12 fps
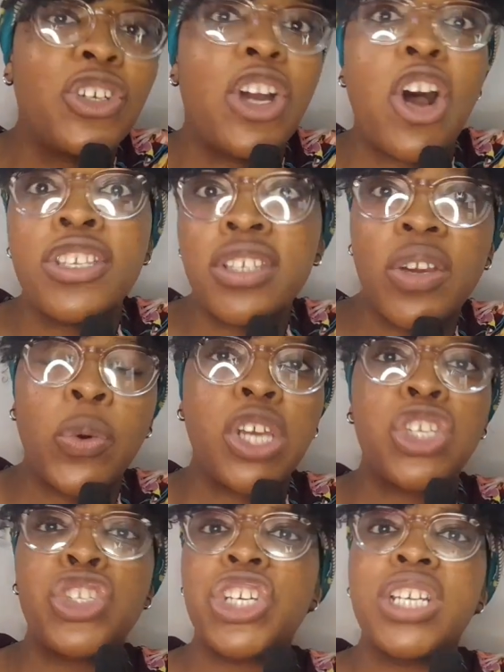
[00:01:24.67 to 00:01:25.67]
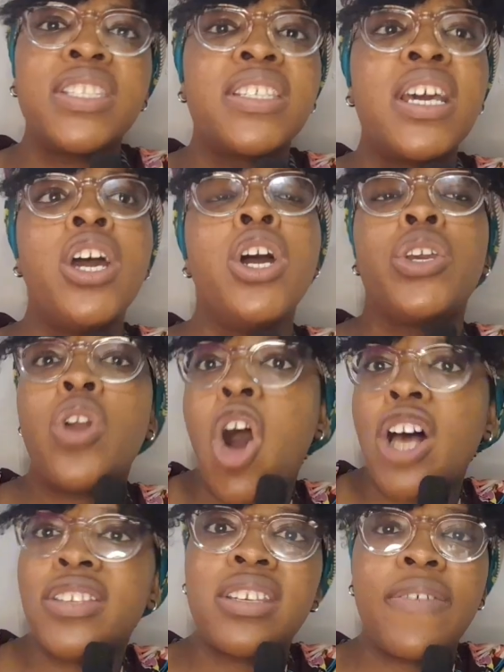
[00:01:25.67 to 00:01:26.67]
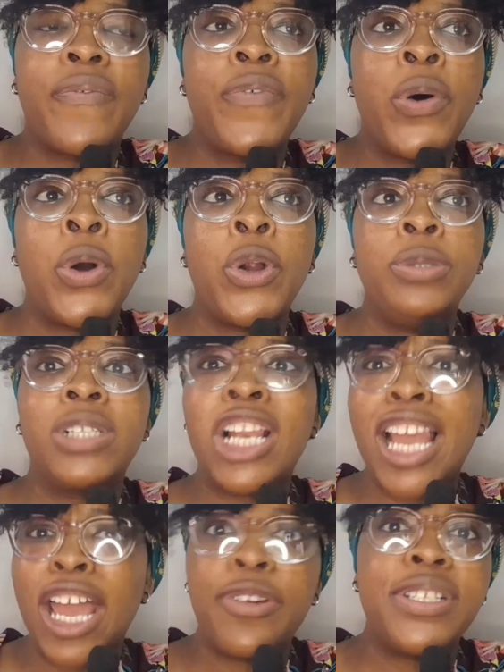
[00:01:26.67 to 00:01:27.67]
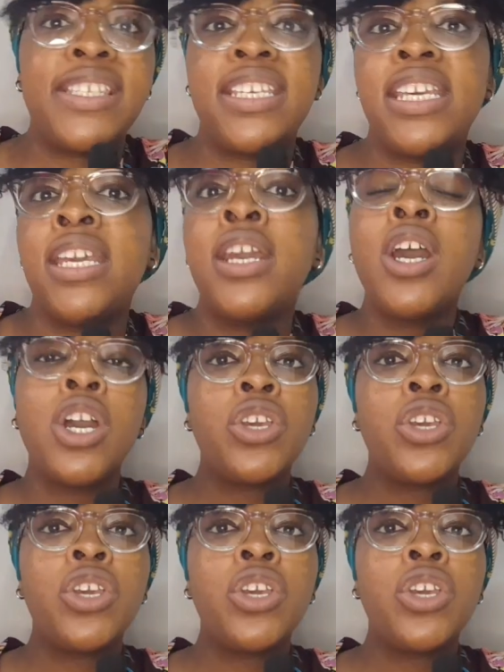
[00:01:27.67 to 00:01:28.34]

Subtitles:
You're asking questions, you're asking for clarity,